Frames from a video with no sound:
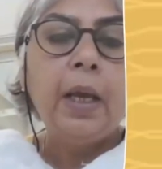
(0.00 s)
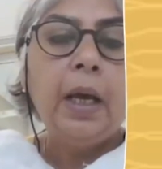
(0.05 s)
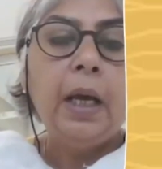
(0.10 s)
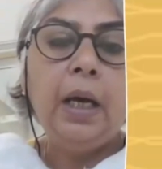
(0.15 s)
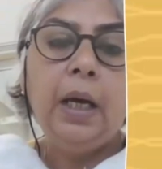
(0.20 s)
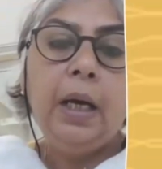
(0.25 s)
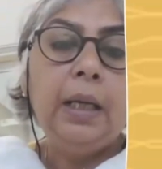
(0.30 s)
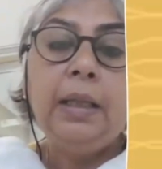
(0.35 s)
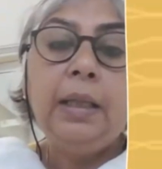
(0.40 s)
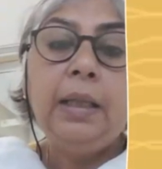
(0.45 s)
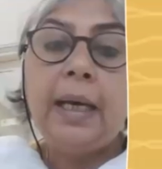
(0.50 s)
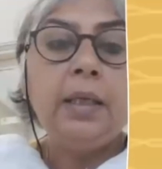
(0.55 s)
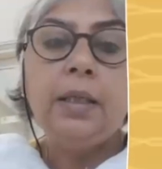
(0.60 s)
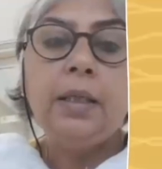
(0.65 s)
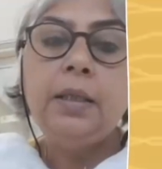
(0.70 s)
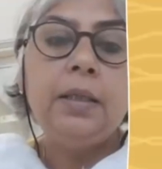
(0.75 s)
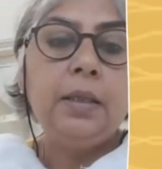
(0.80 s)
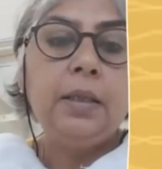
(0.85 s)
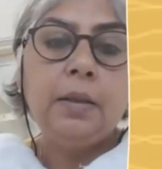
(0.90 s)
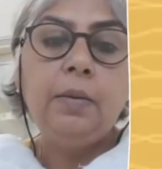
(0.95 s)

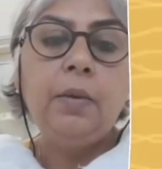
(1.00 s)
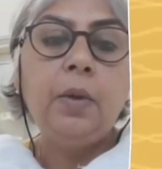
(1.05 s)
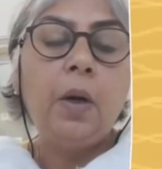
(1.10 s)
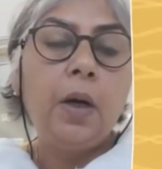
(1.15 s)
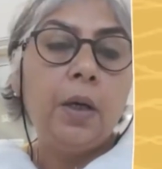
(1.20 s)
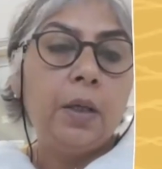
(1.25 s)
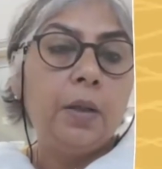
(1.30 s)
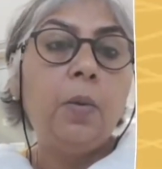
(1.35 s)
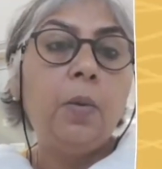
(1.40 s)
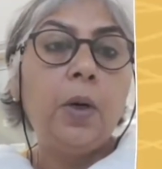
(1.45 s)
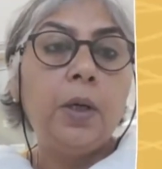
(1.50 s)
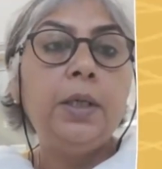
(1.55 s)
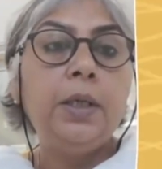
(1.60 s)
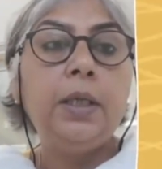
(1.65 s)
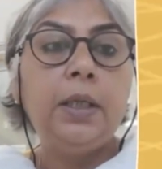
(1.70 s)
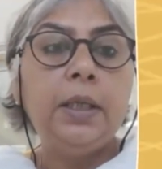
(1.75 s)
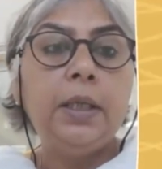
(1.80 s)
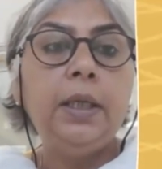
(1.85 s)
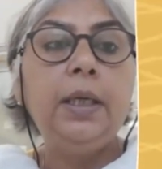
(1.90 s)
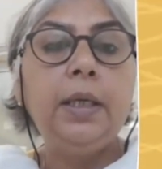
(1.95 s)
That's not what
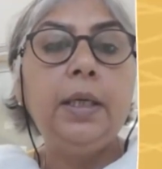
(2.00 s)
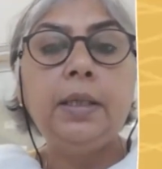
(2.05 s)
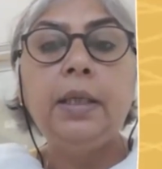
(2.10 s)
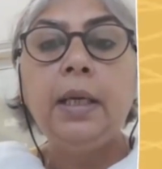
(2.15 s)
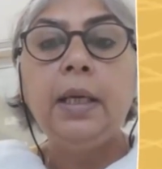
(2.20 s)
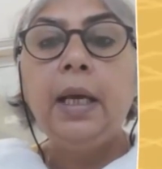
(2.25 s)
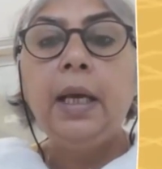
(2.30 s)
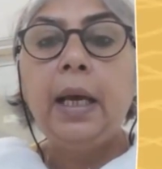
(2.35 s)
it is.